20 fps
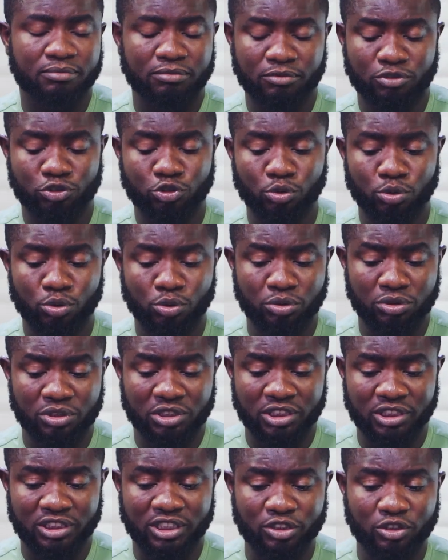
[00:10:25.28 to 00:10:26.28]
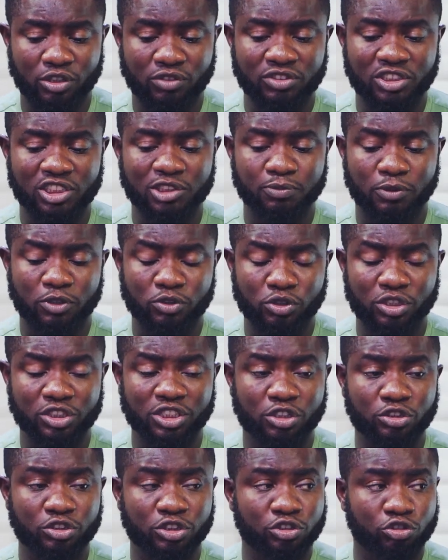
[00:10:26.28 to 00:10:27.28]
So the rate of disease
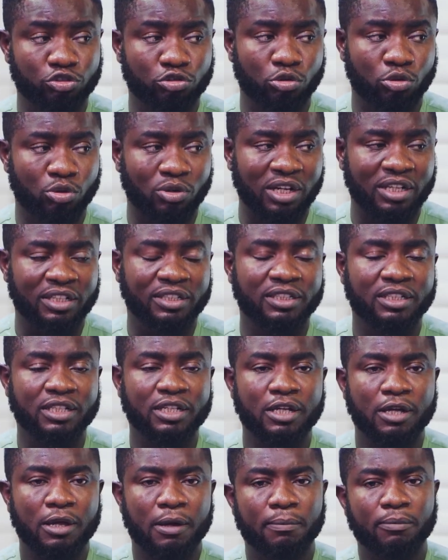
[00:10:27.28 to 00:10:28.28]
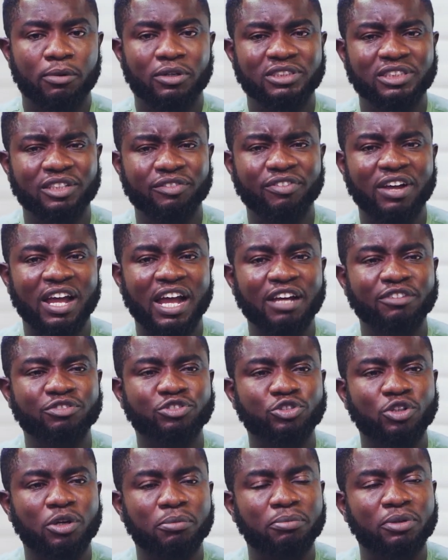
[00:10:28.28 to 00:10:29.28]
progression is slower. But if I have
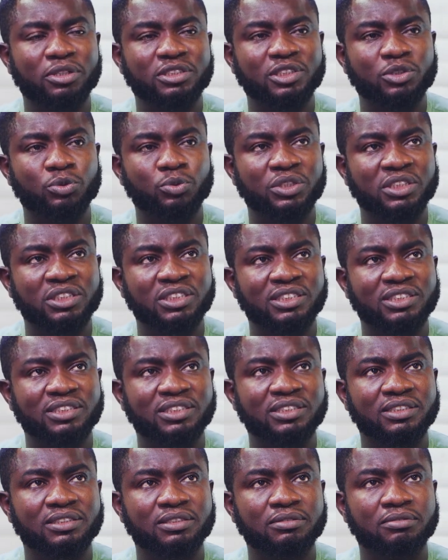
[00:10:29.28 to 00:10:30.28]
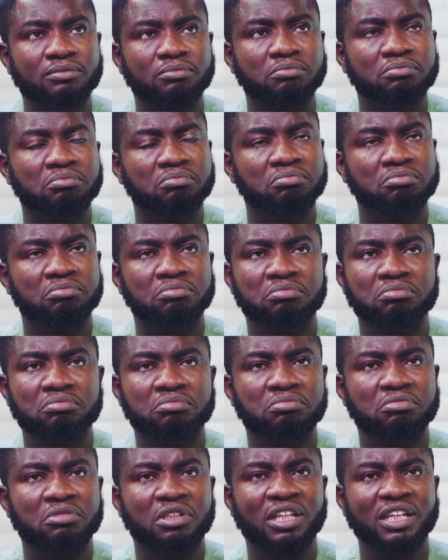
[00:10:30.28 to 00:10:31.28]
somebody with,
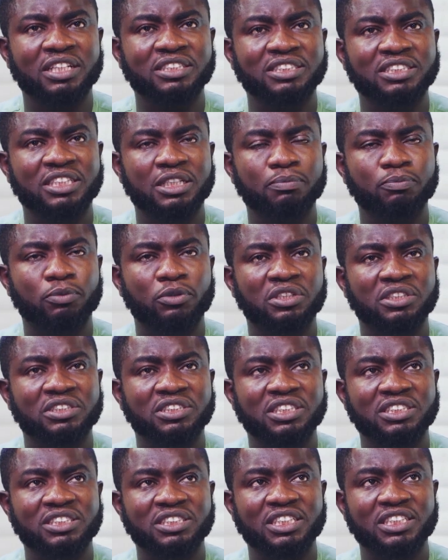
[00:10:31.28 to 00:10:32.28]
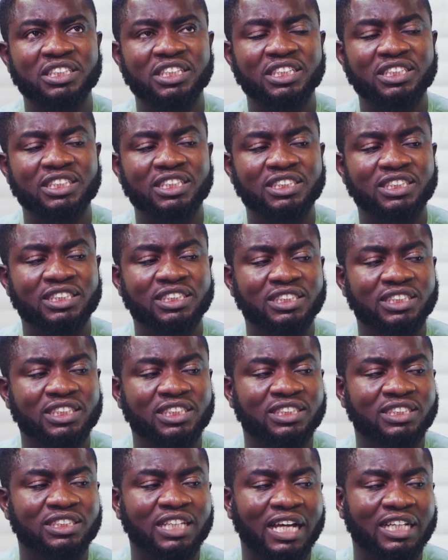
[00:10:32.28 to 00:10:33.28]
let's say, polycystic kidney
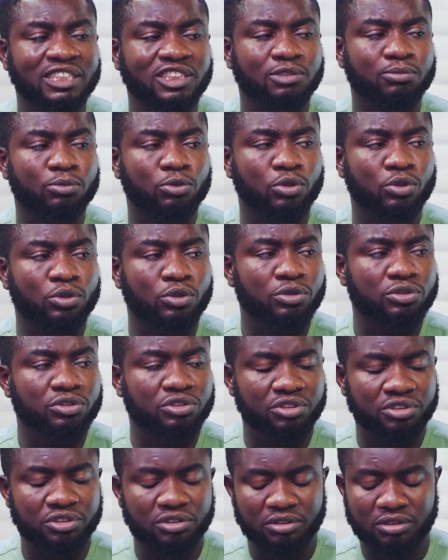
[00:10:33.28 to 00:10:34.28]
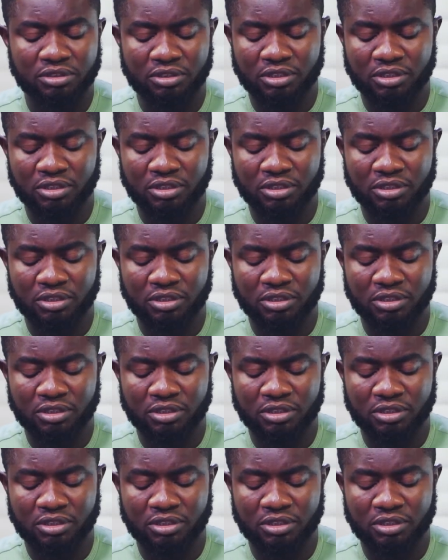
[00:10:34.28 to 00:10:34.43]
disease that smokes,